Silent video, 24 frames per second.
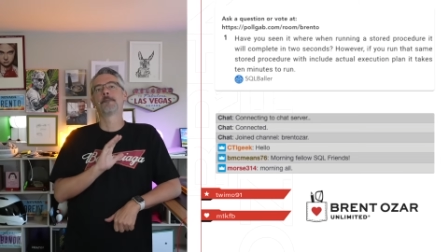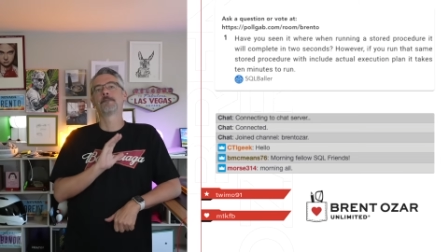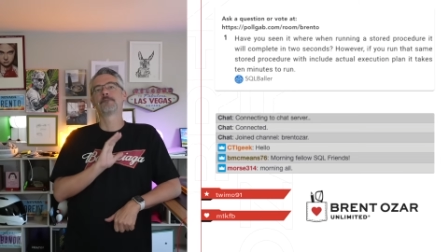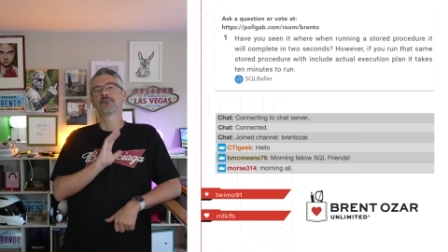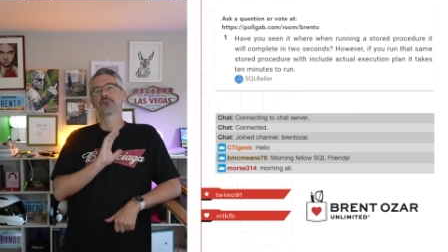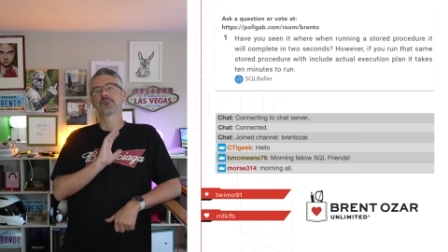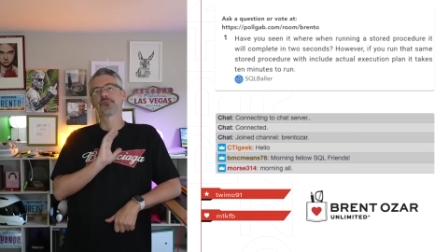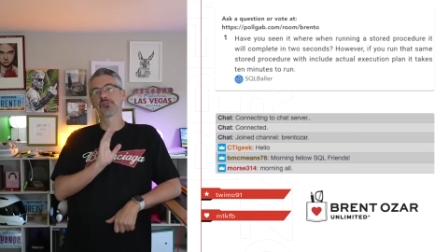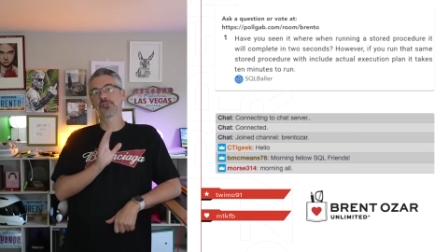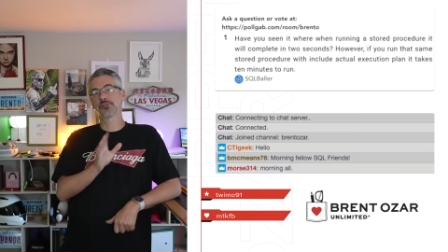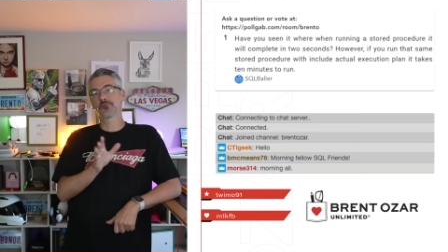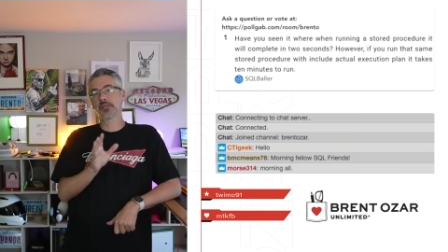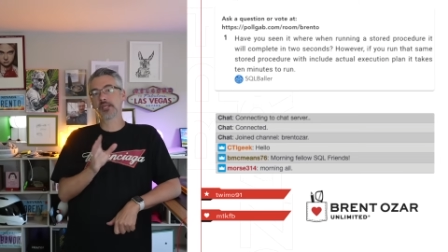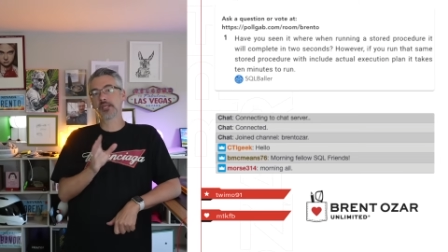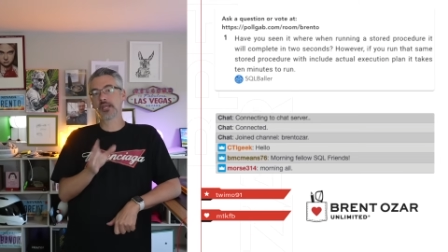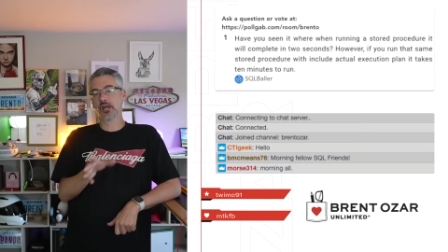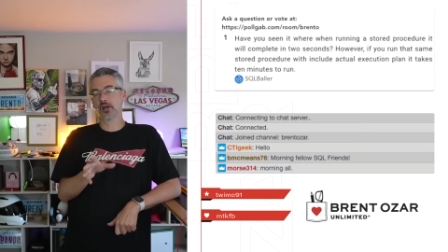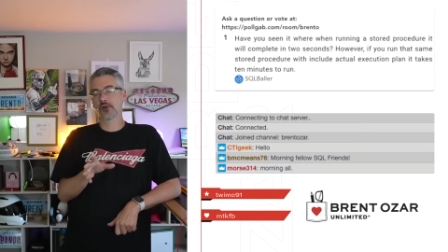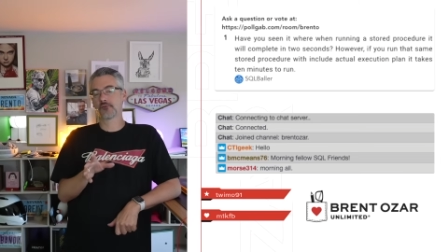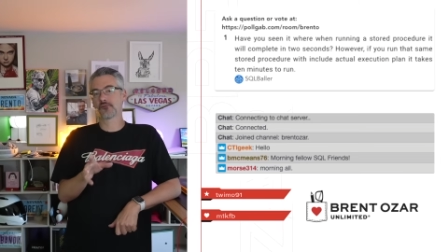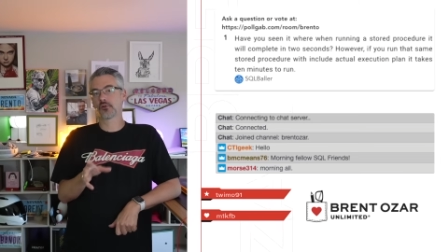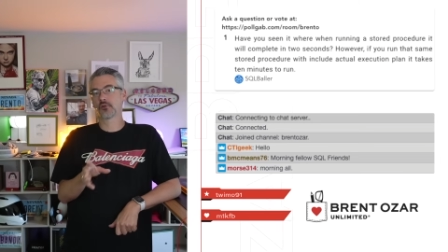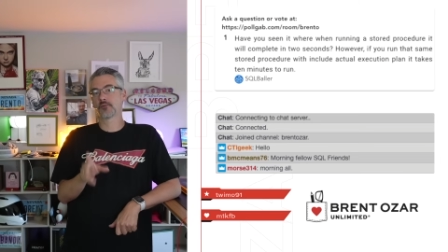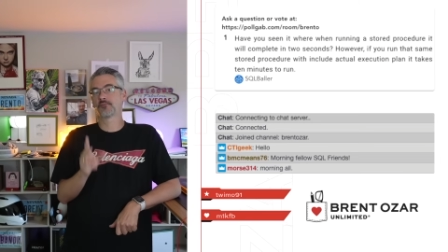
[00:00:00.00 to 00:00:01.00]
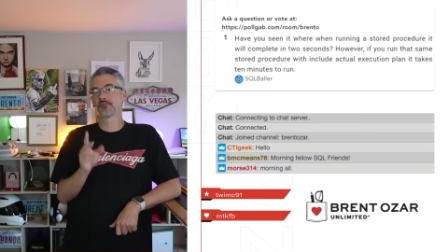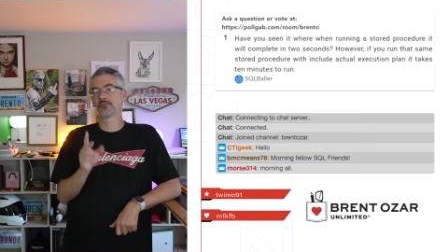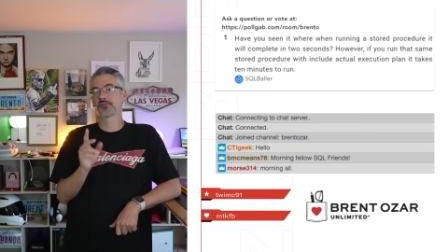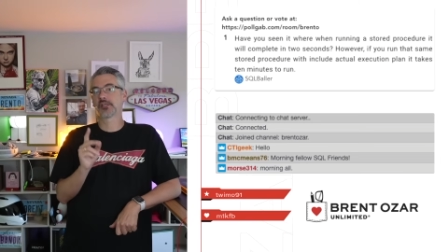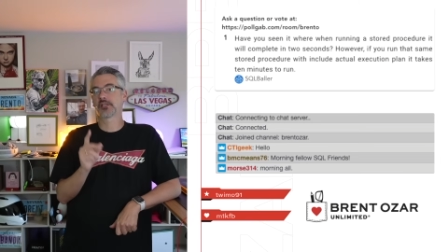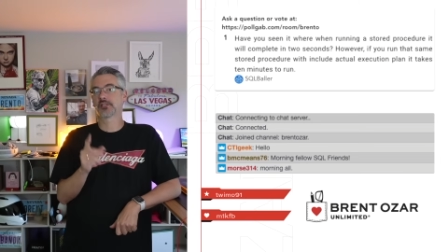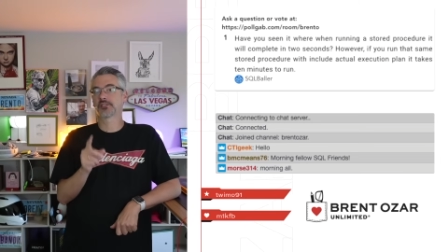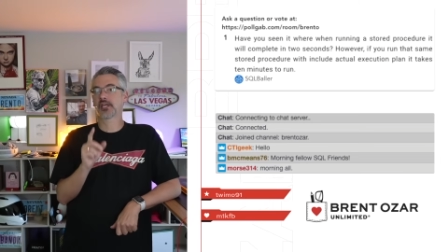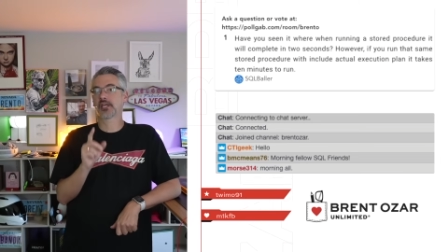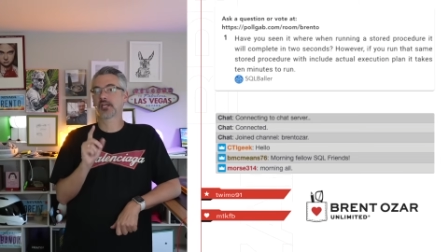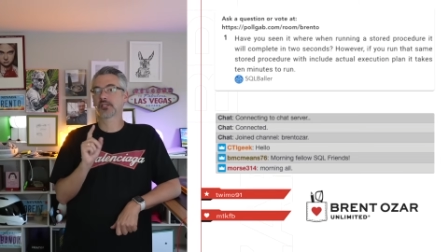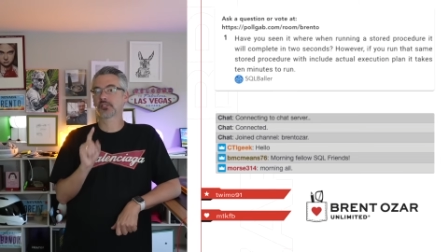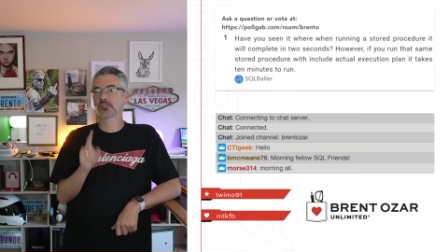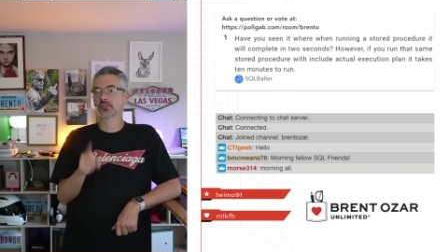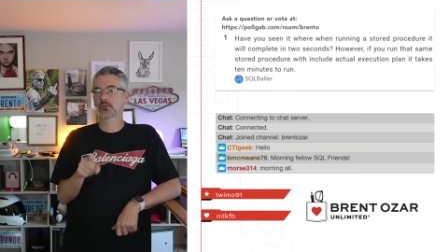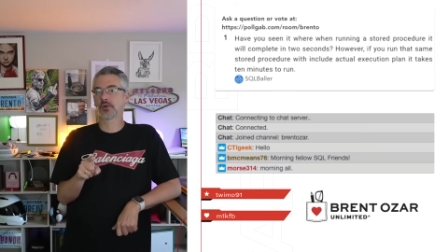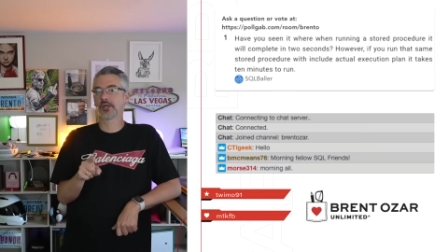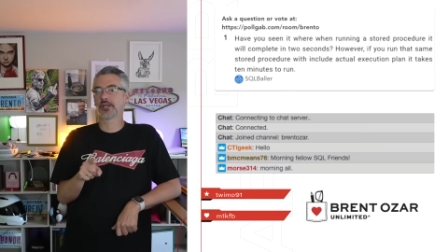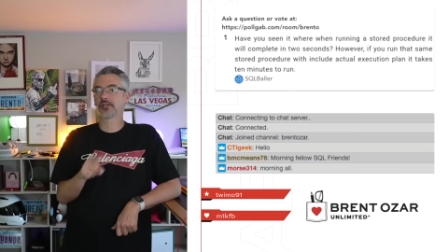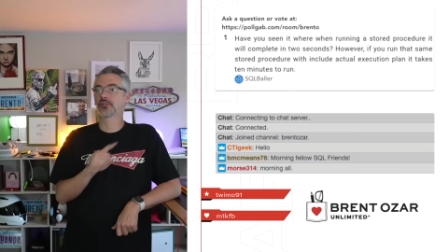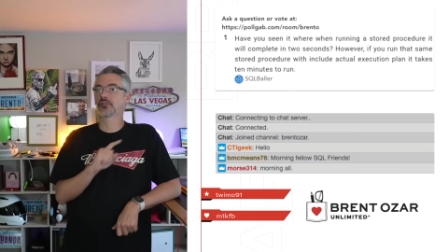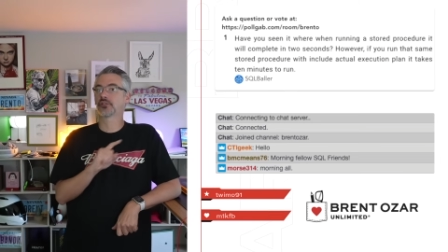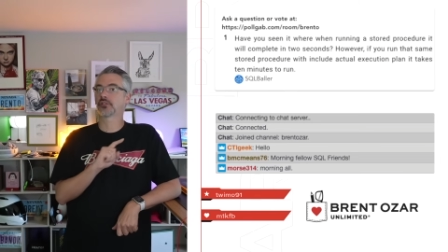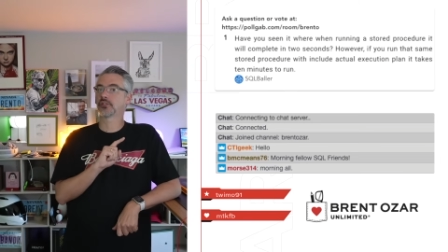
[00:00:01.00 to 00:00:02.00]
Just be careful, because that
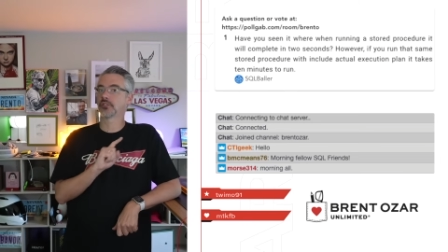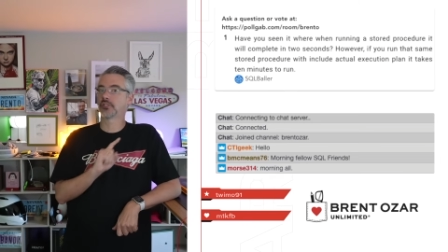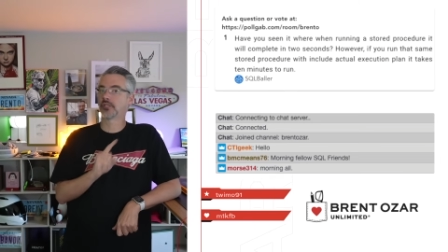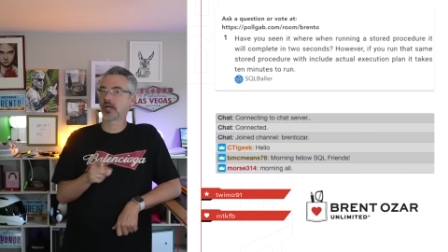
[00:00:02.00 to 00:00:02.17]
switch